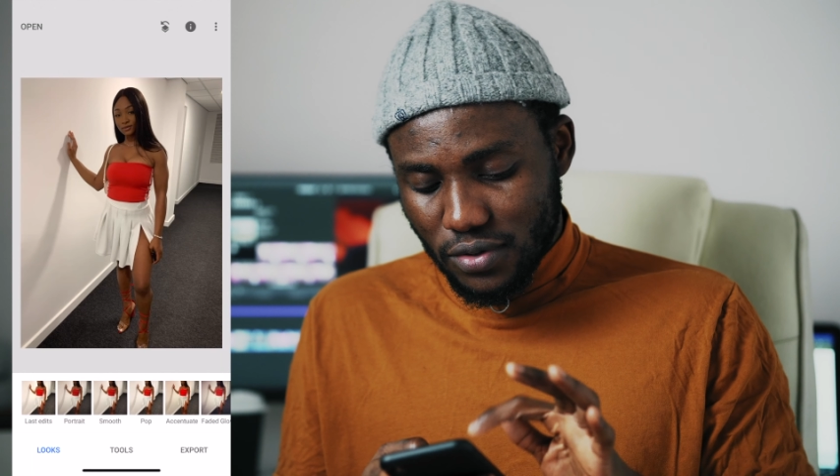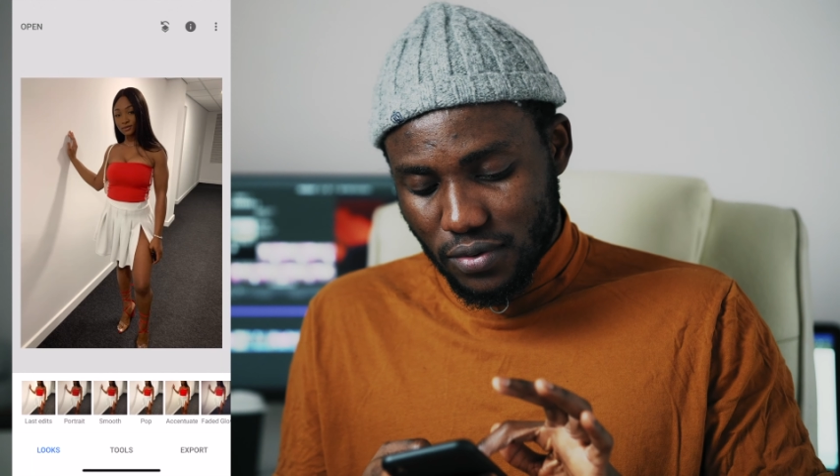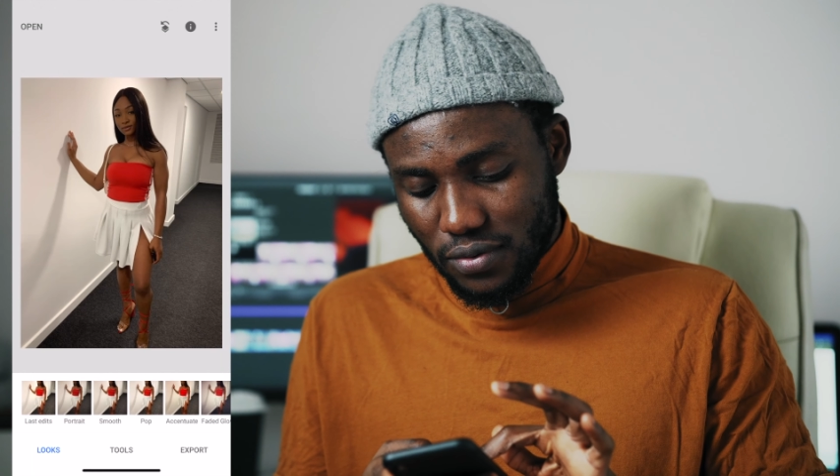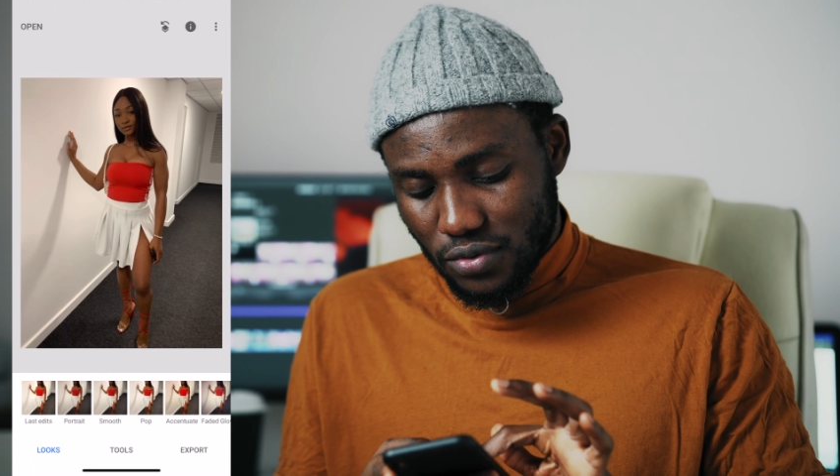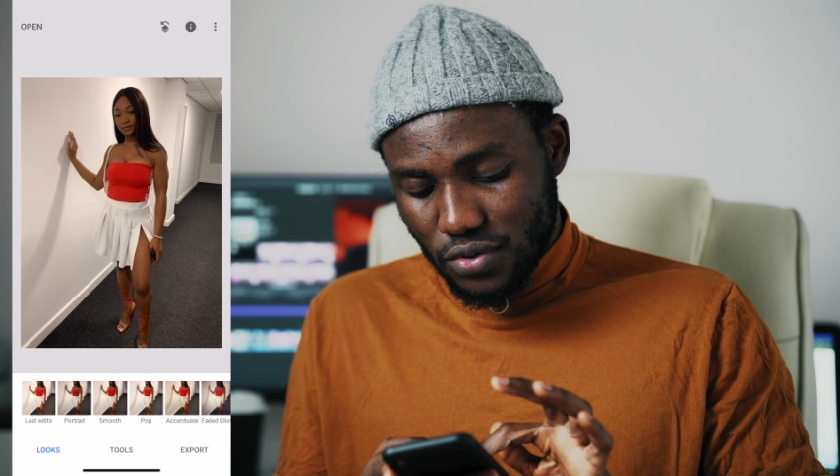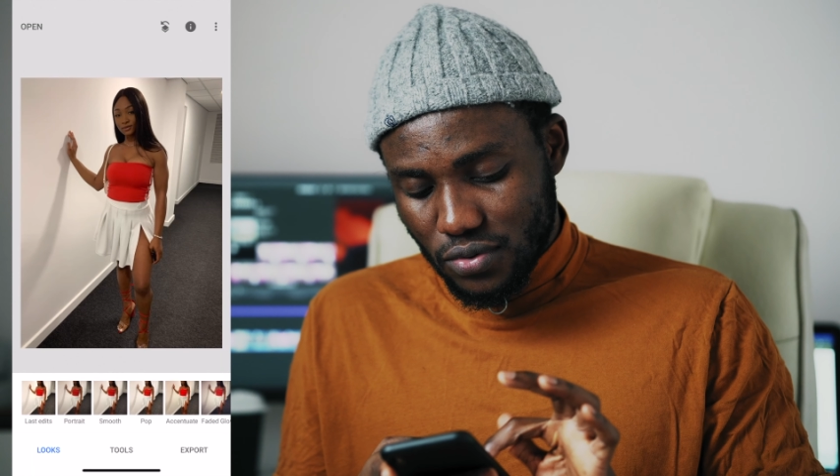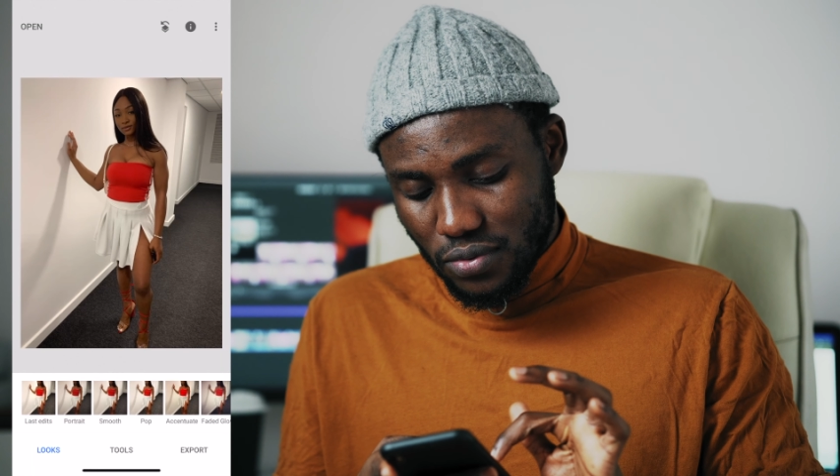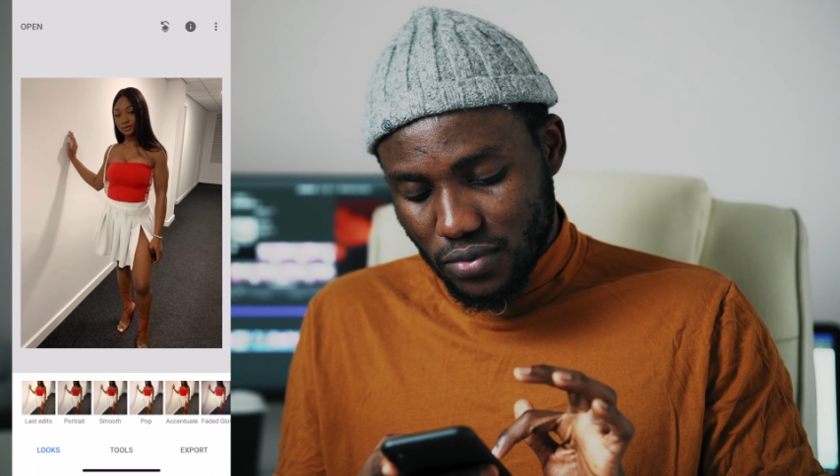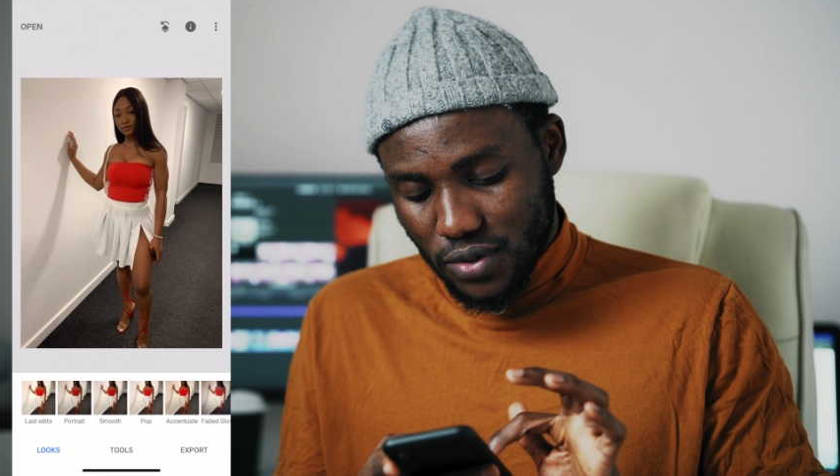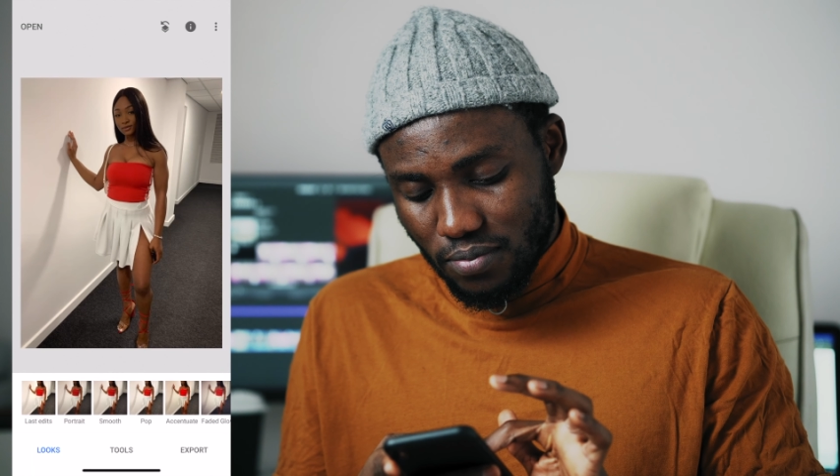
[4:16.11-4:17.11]
to the
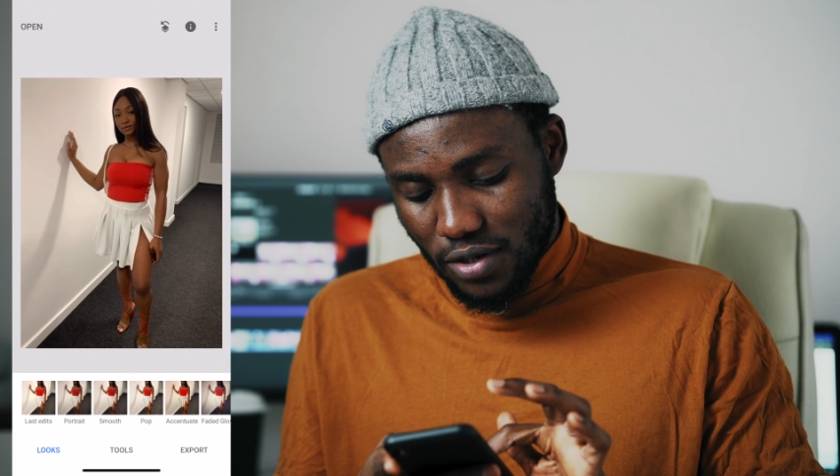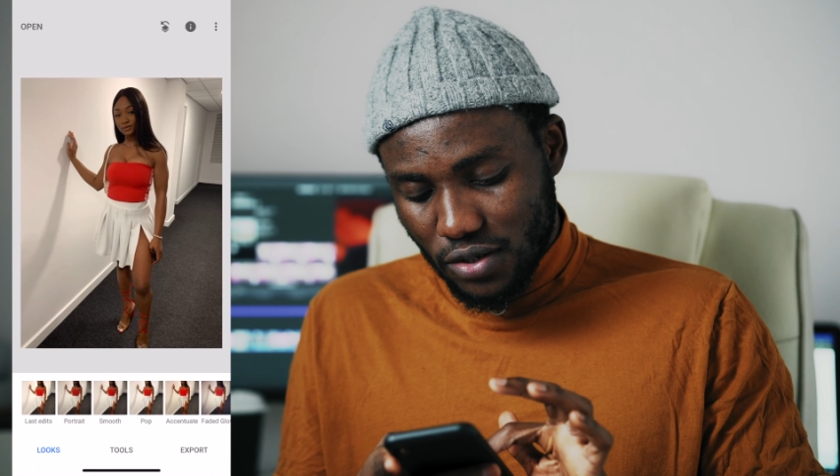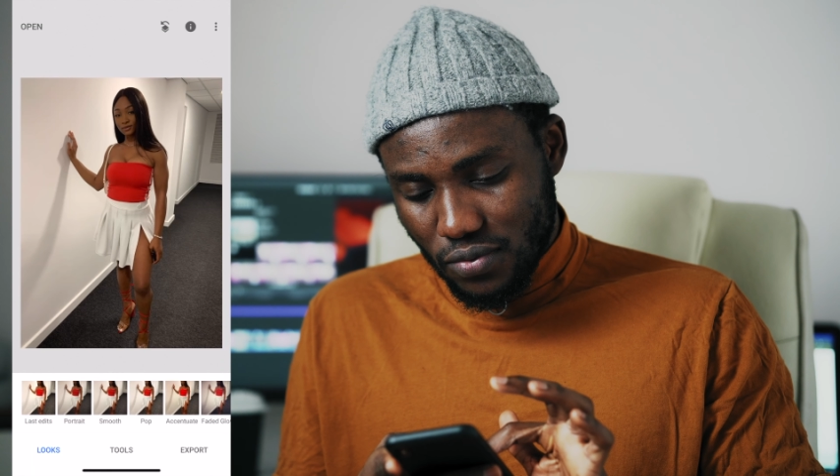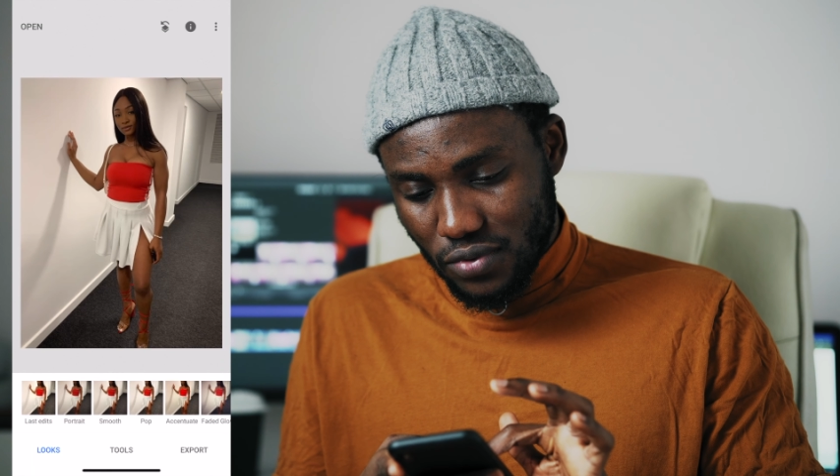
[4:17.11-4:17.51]
tools menu,